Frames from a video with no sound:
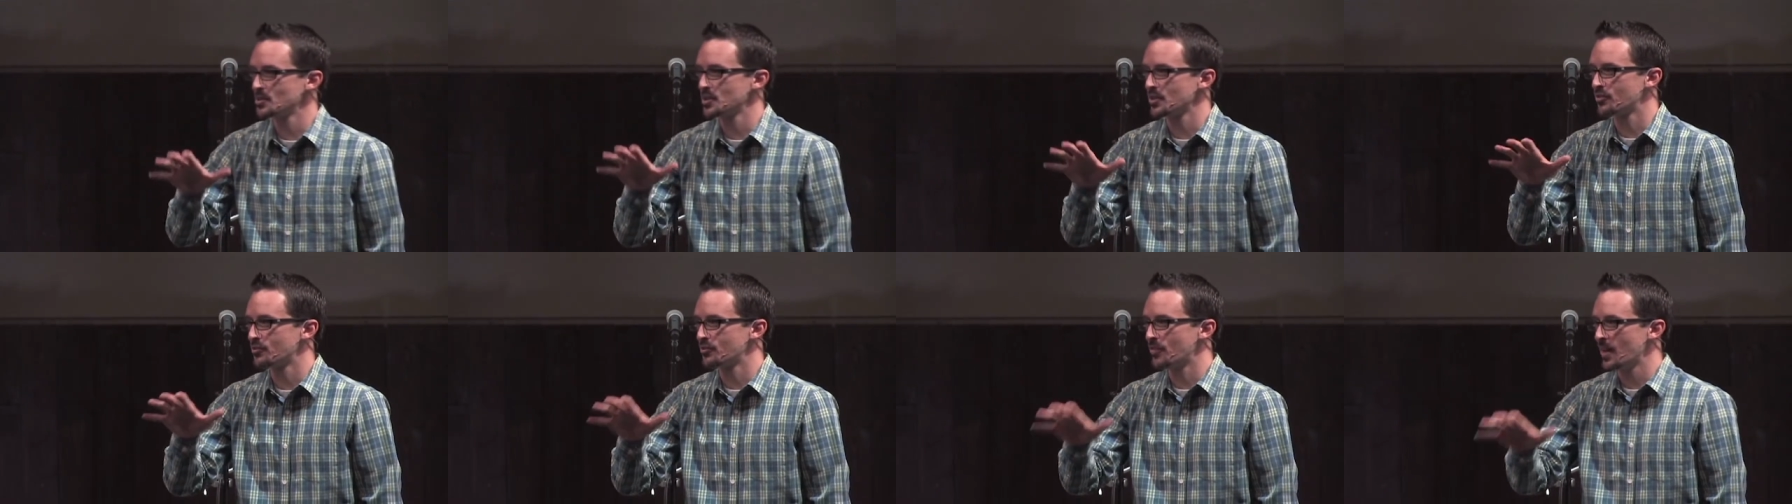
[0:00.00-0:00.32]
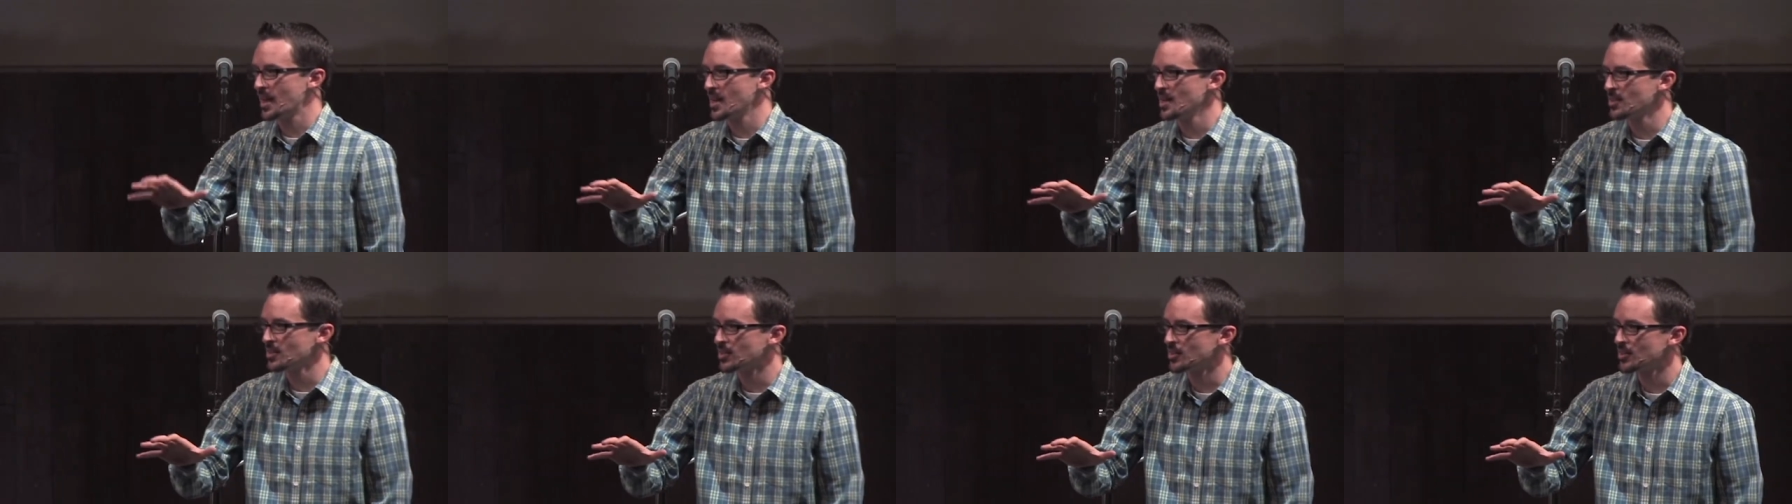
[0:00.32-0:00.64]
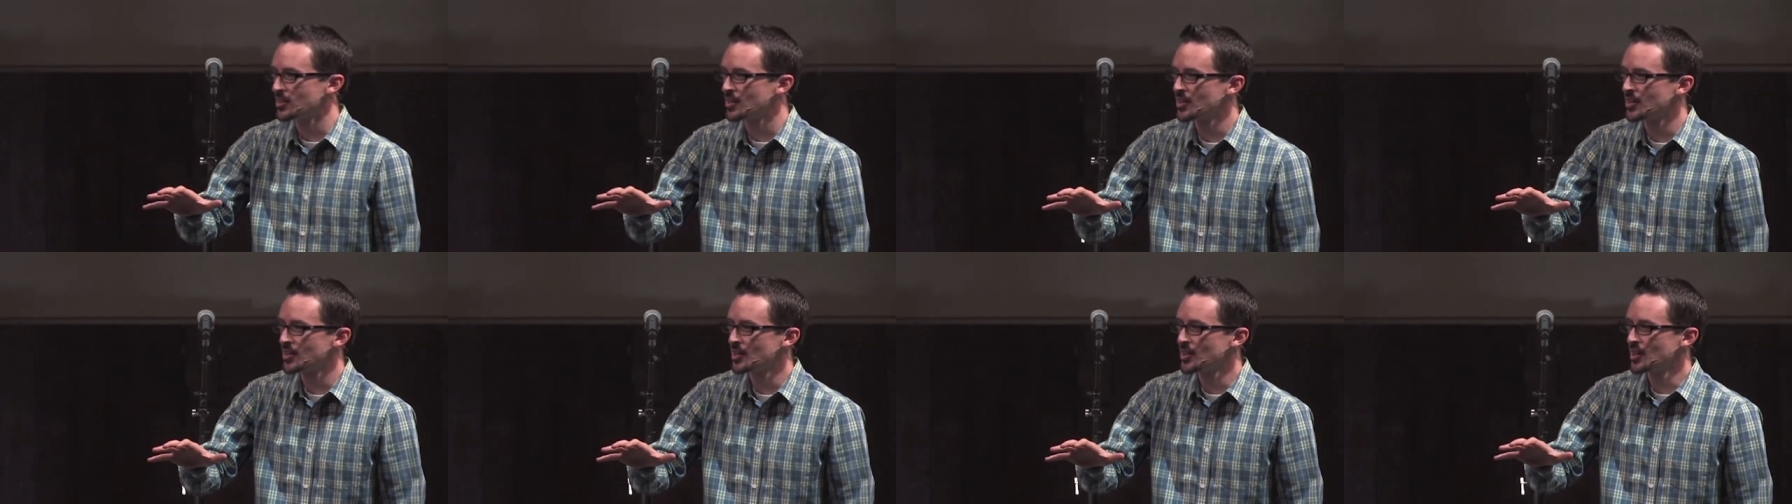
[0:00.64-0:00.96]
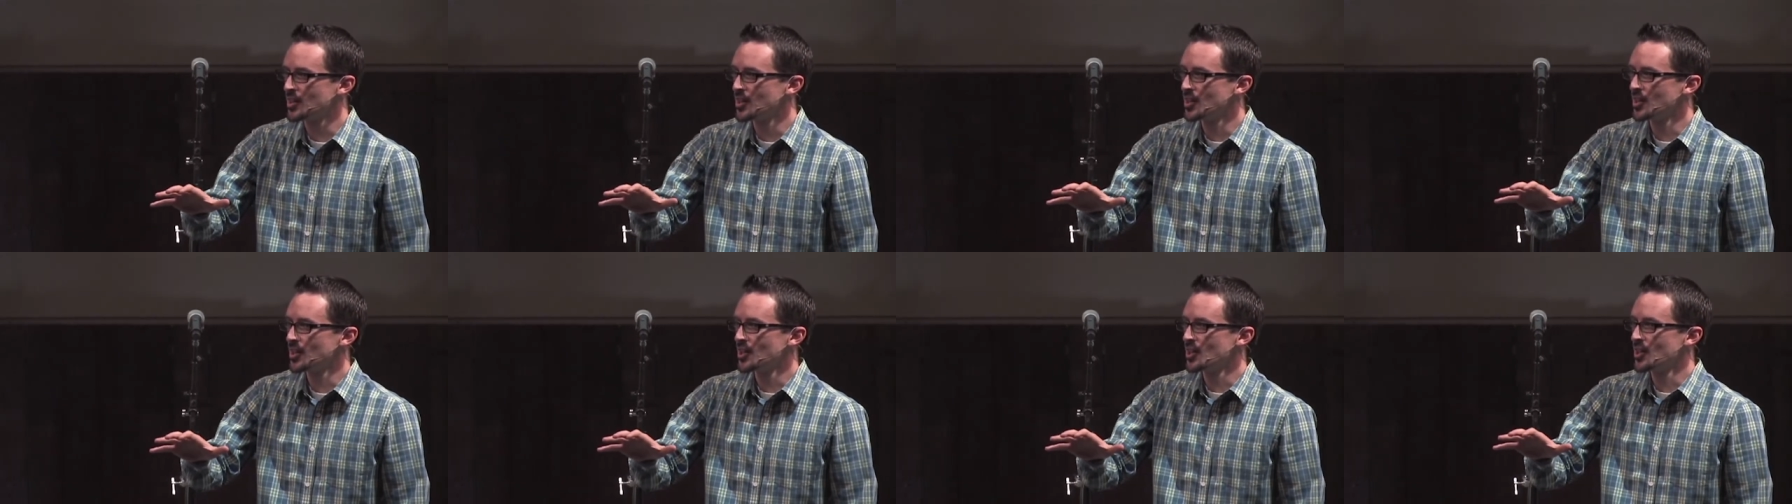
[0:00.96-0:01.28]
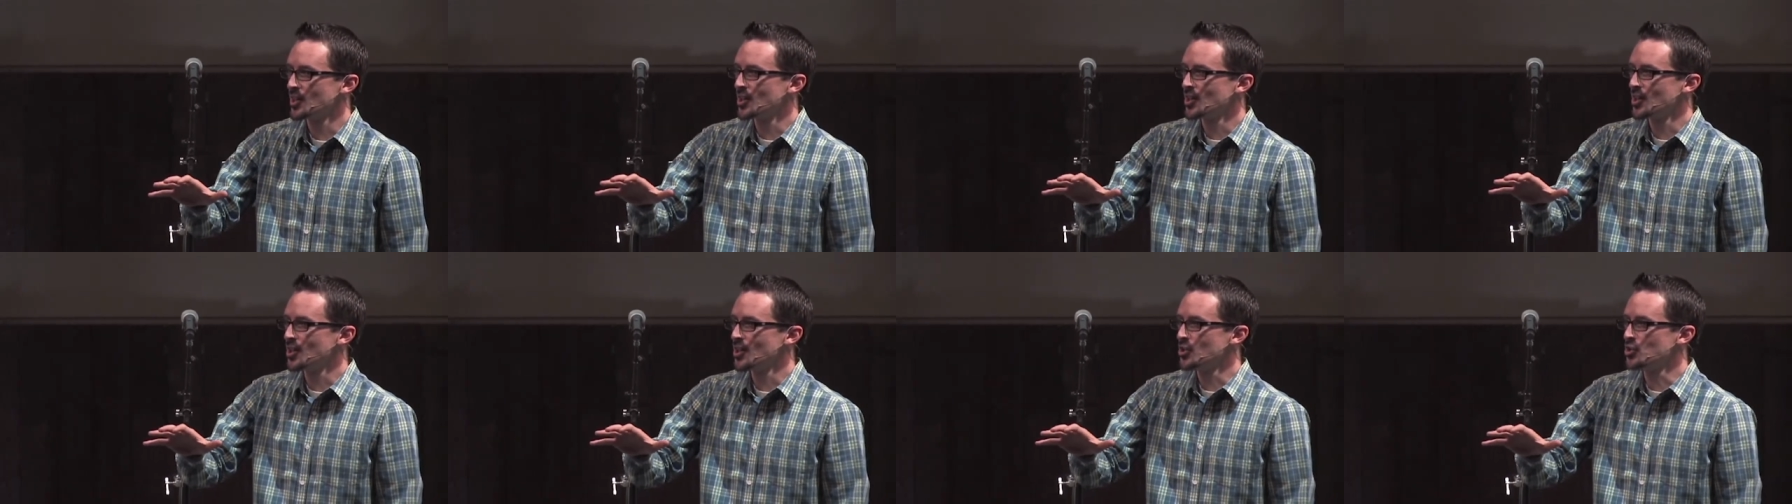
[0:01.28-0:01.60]
to faith,
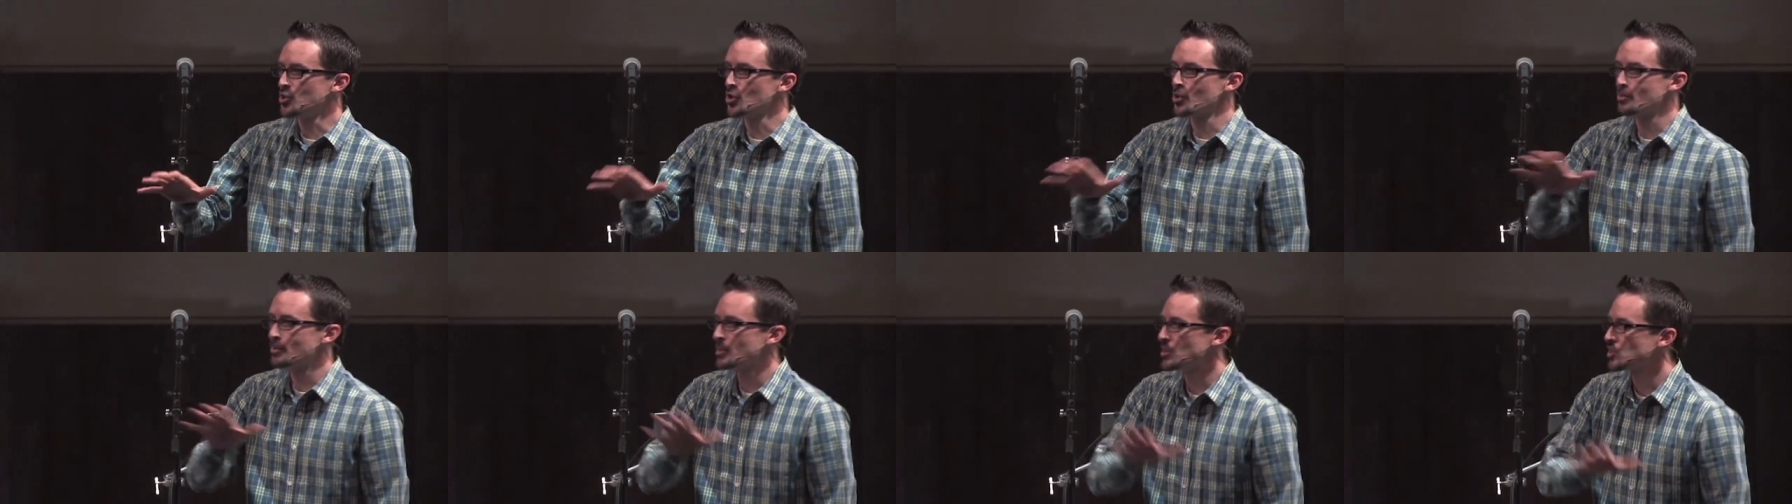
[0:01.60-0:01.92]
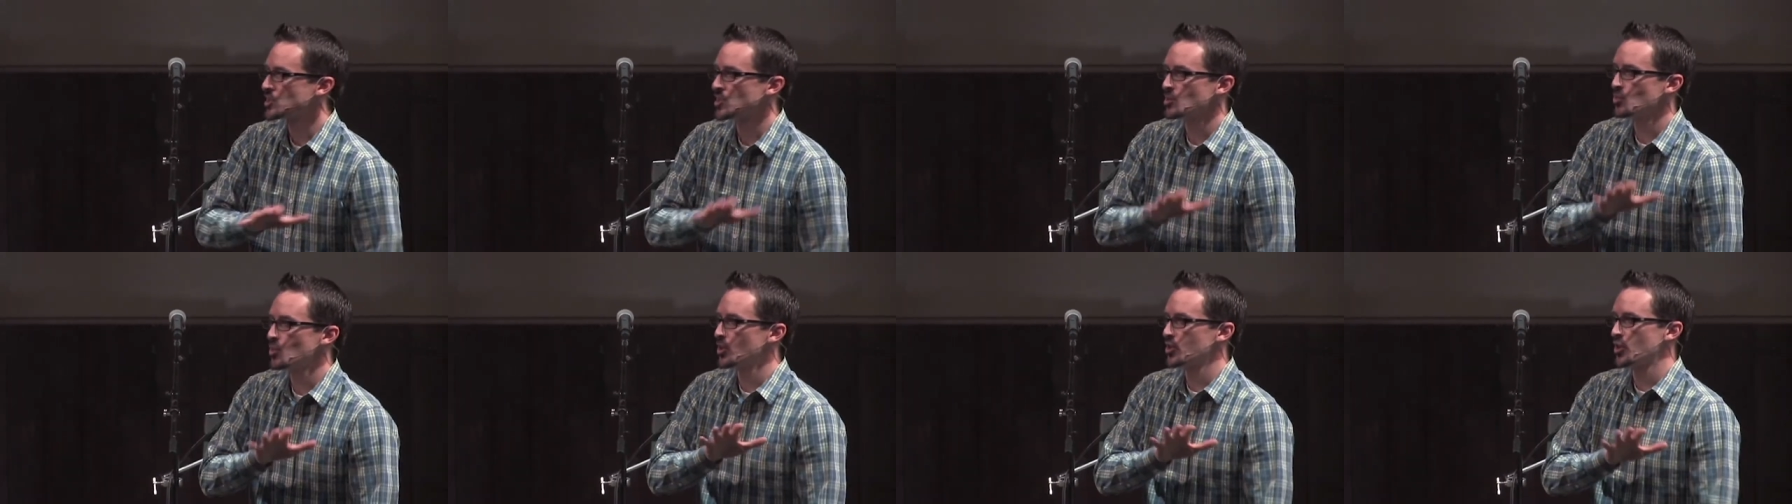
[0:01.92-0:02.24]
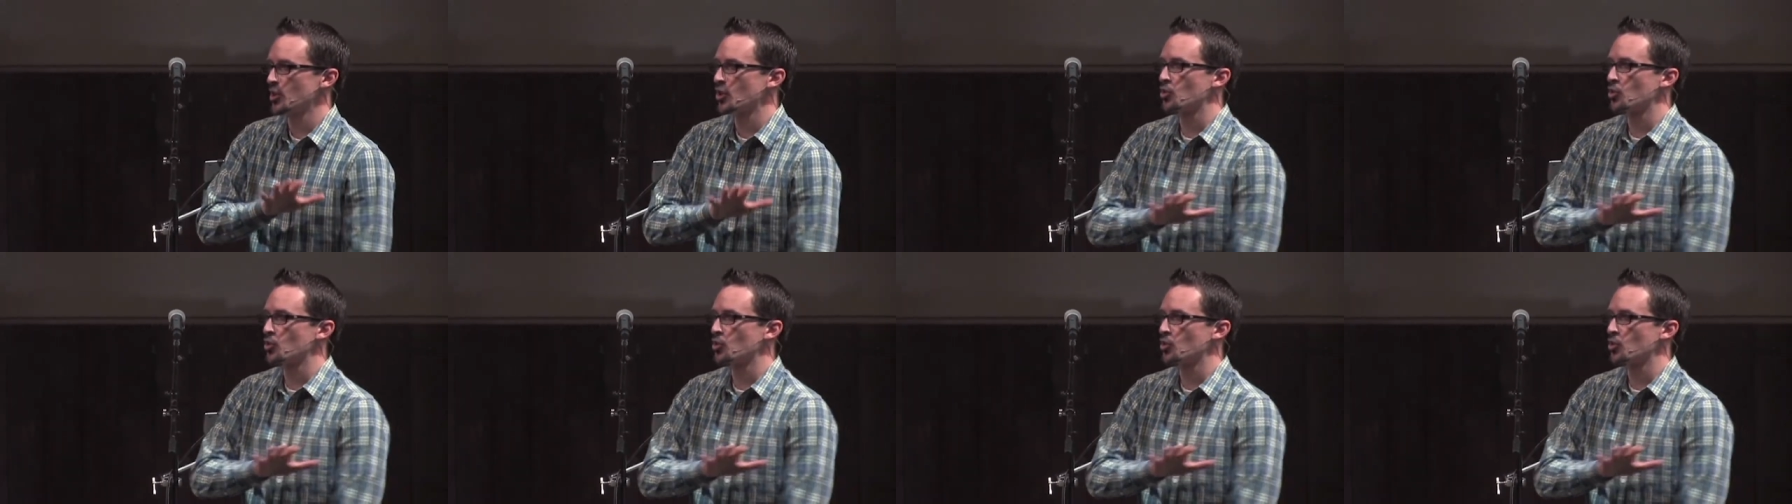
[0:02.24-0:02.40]
you're missing one of the